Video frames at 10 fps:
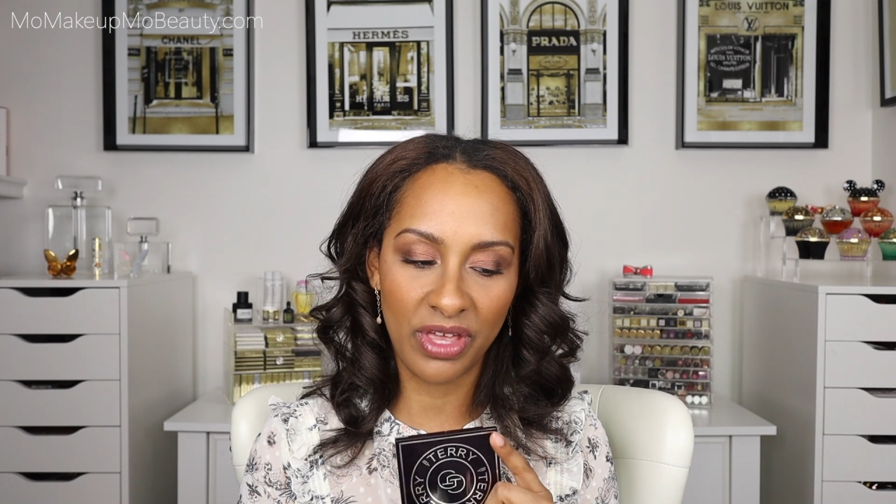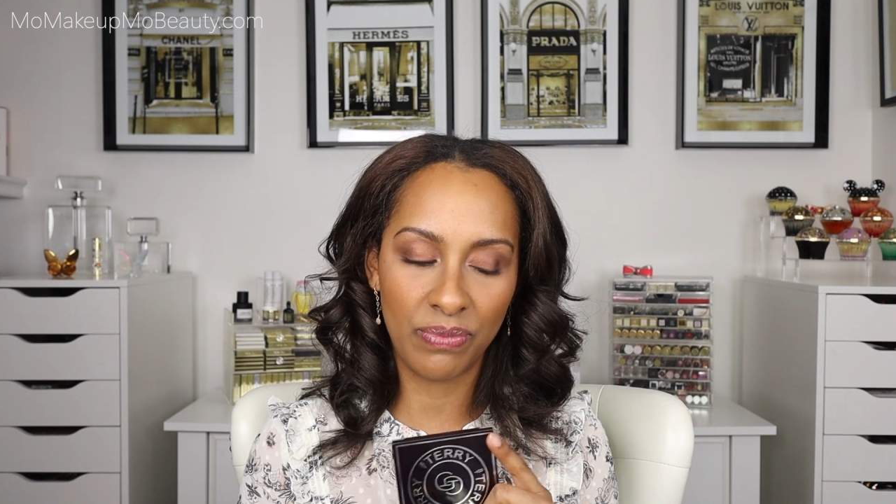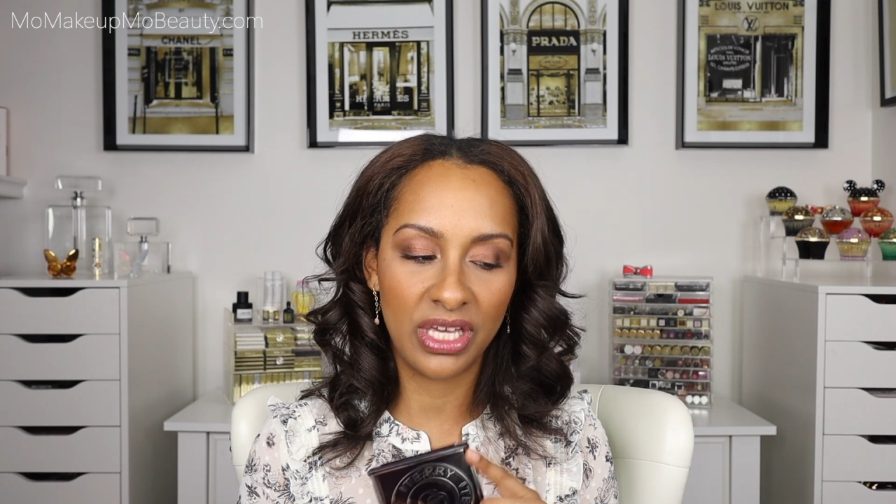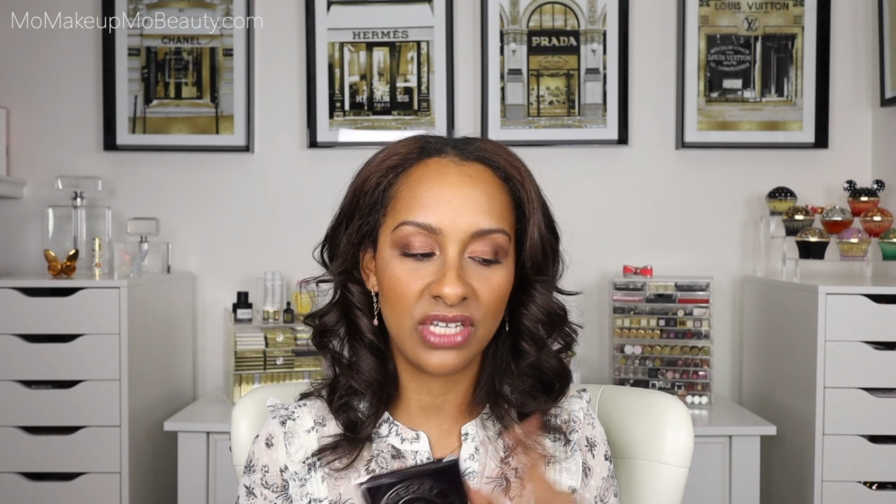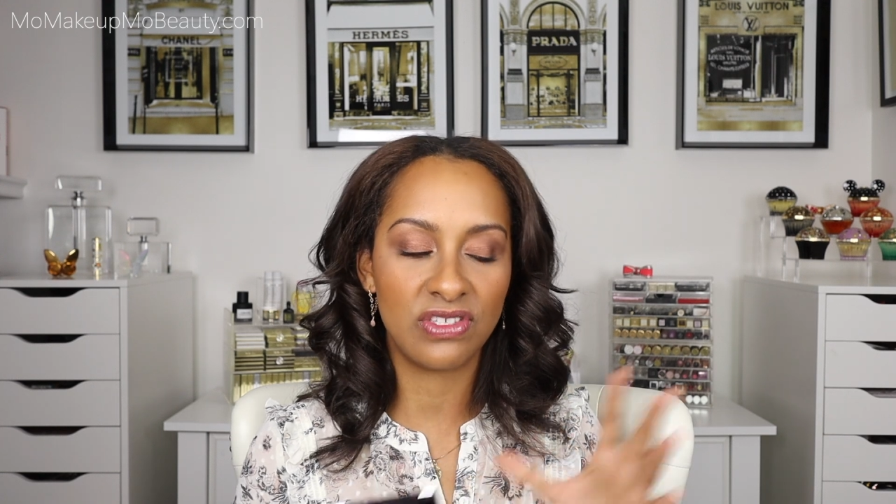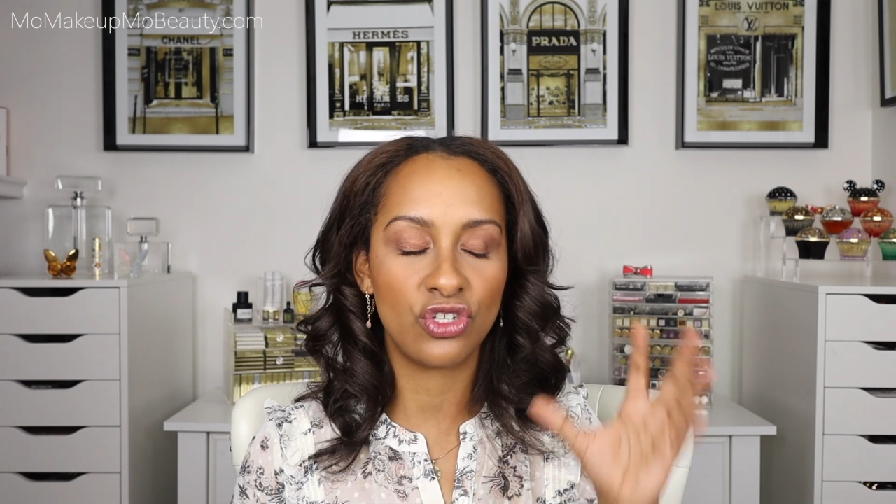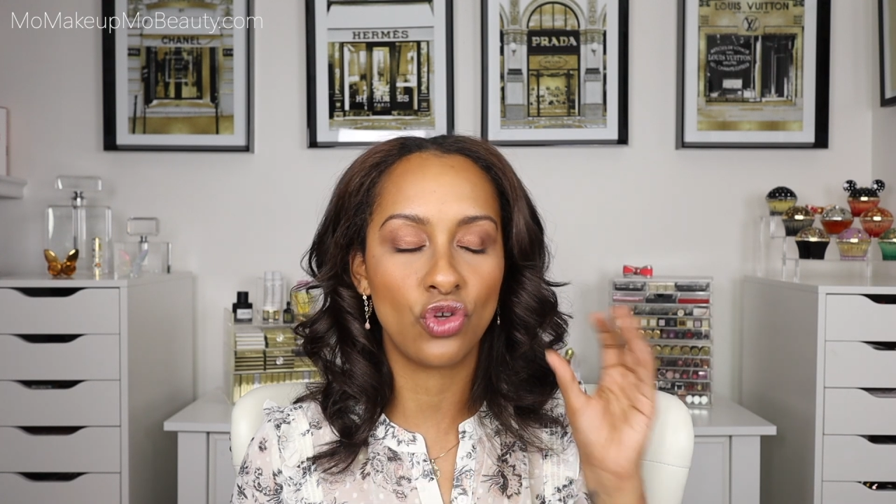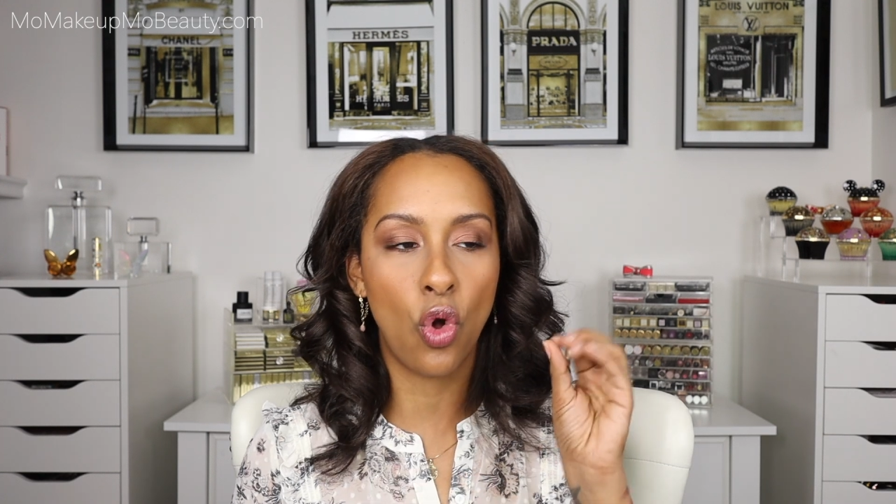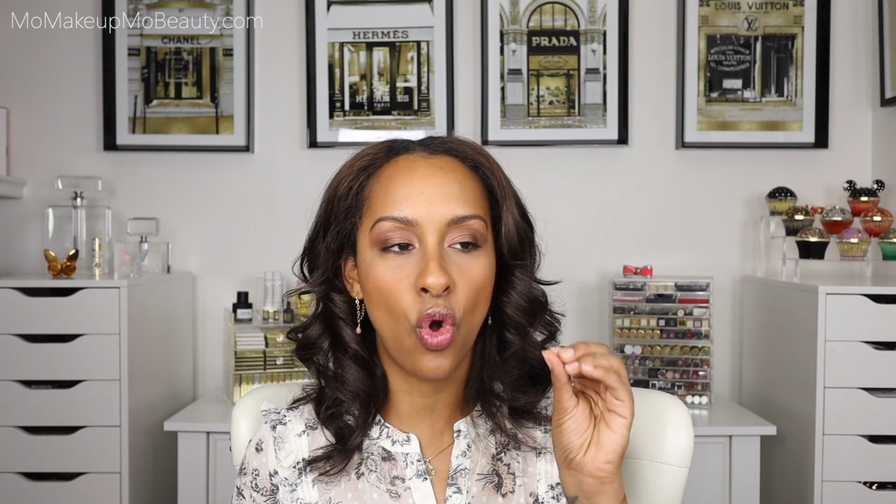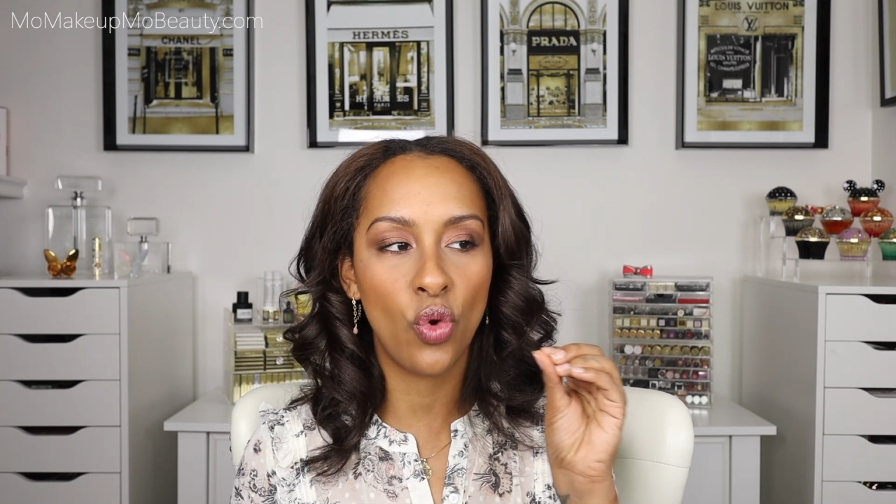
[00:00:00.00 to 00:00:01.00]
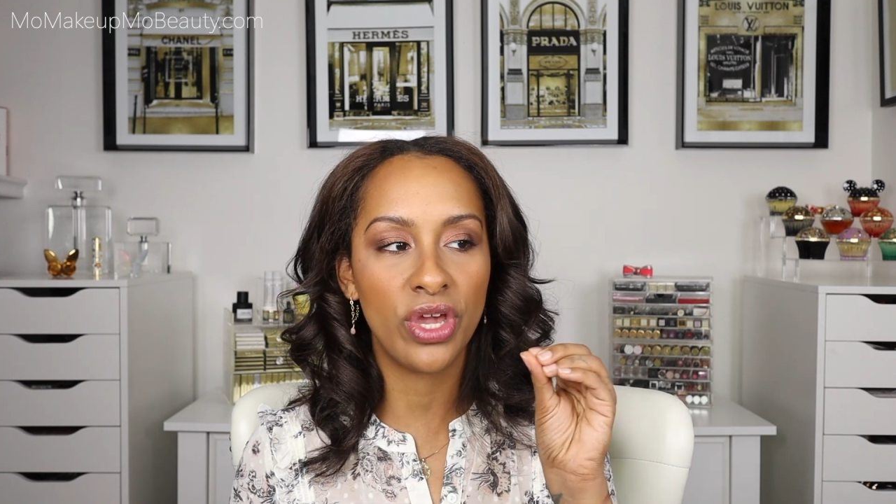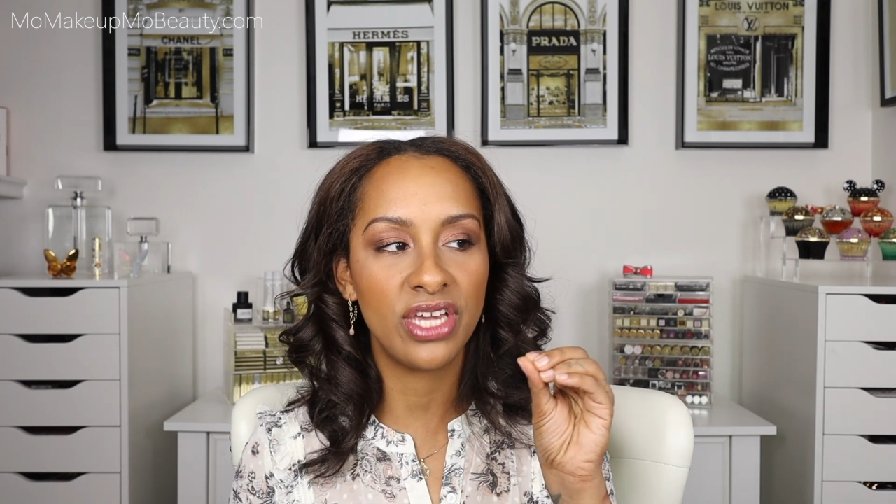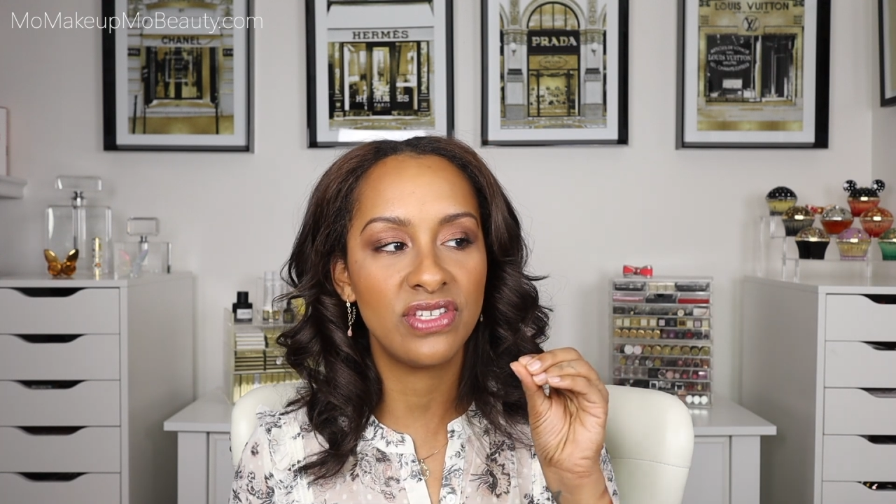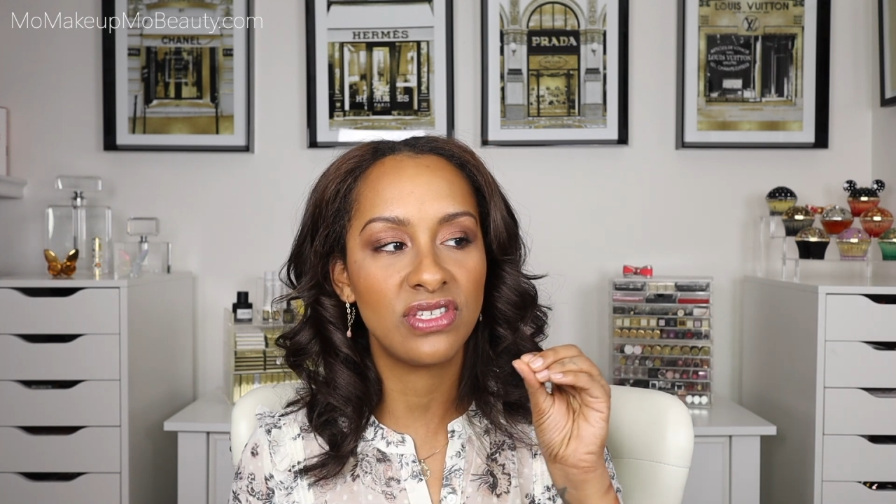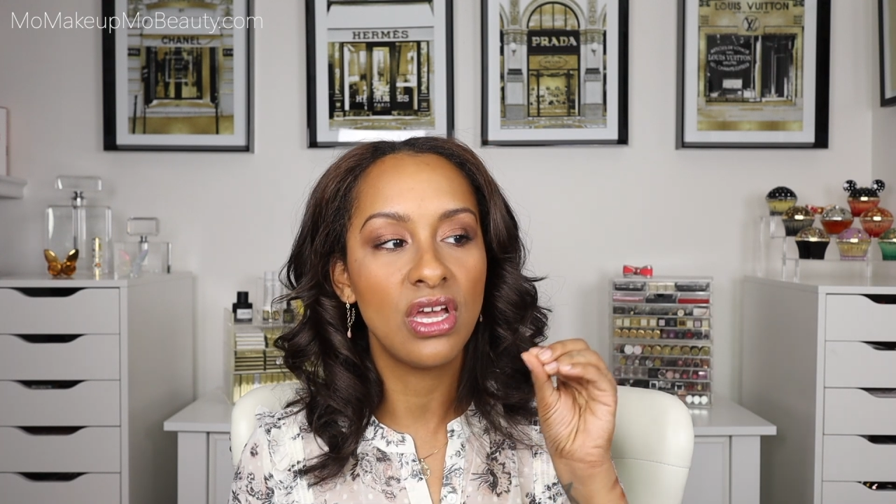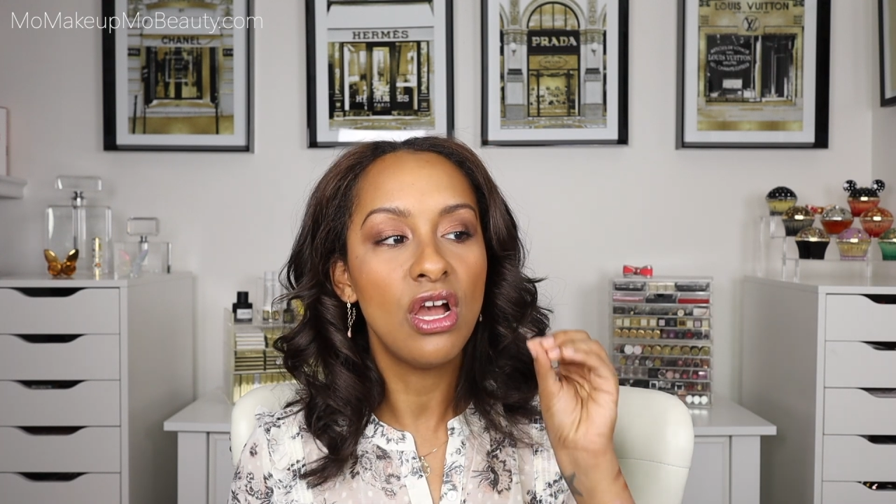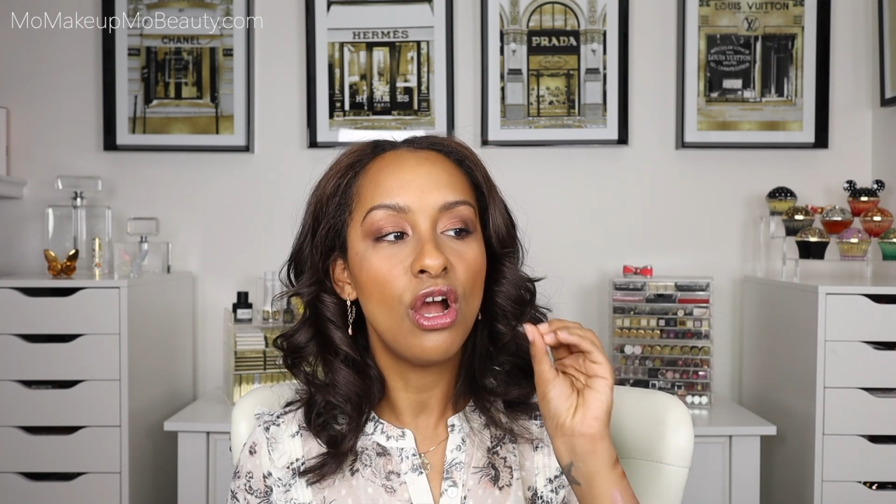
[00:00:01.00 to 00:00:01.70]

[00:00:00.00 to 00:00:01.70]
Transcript: them because there's always